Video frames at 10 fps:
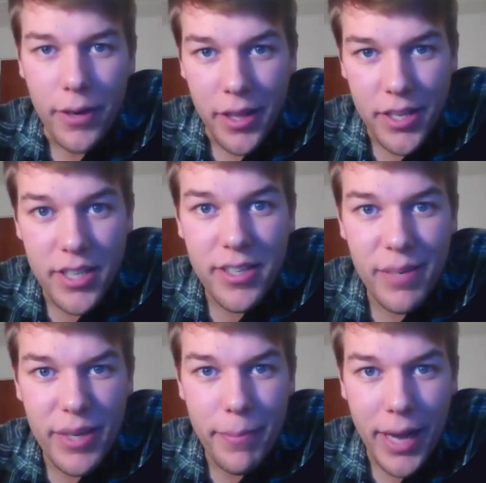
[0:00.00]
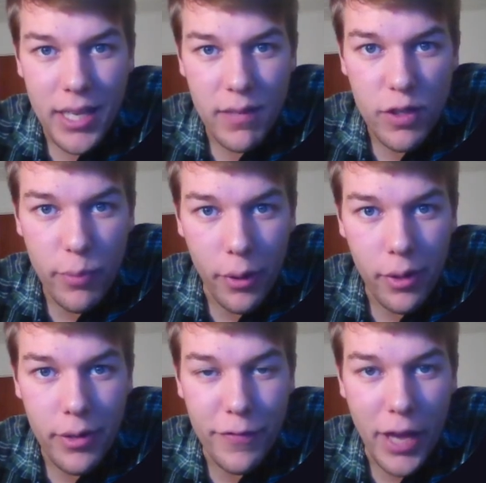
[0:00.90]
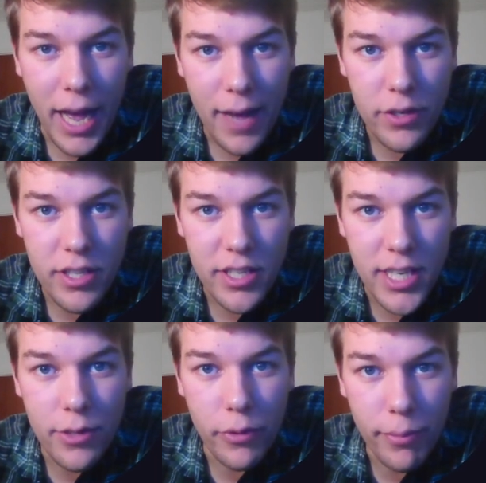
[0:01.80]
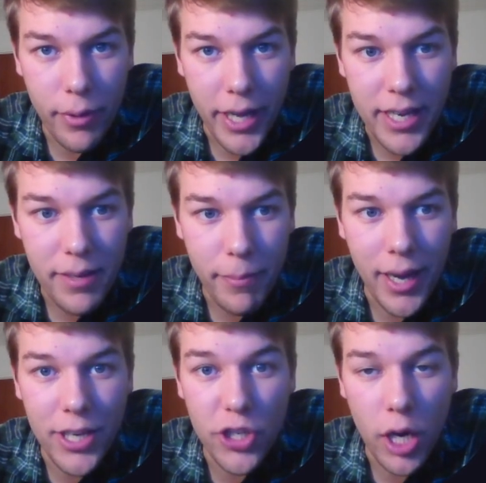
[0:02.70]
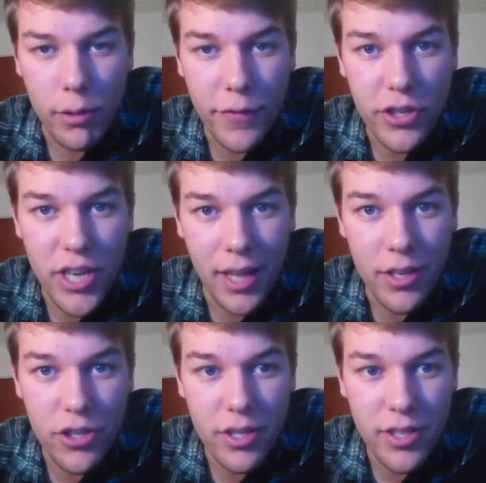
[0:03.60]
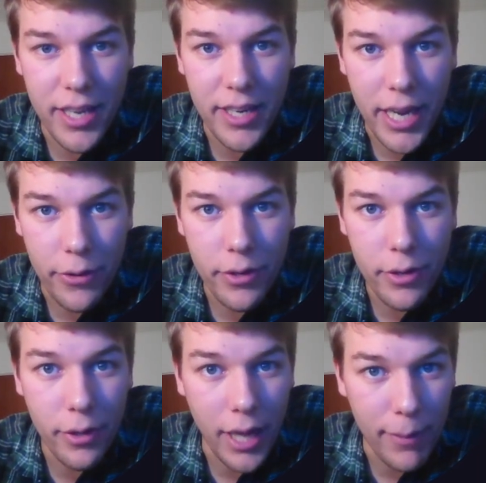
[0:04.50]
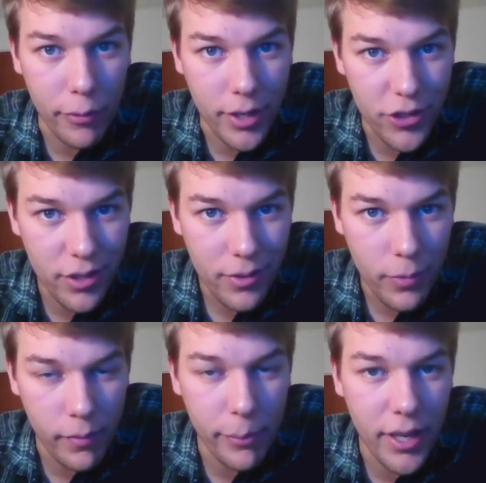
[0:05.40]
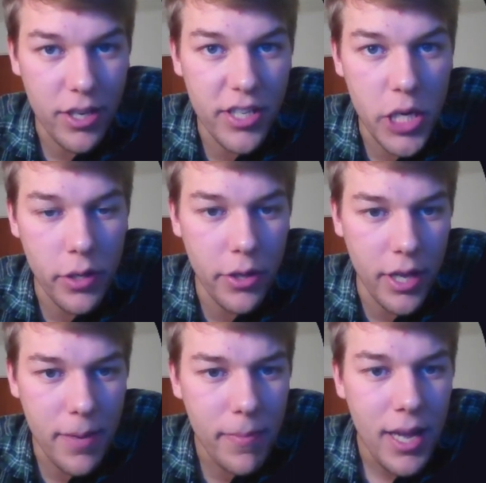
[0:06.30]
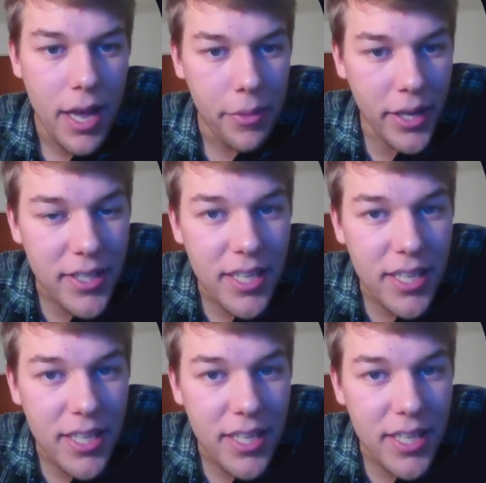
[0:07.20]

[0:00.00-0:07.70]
Okay, this is going to be a massive spoiler if you haven't seen or played my Geography Challenges and Harrier collaboration, where we played Secret Theme. This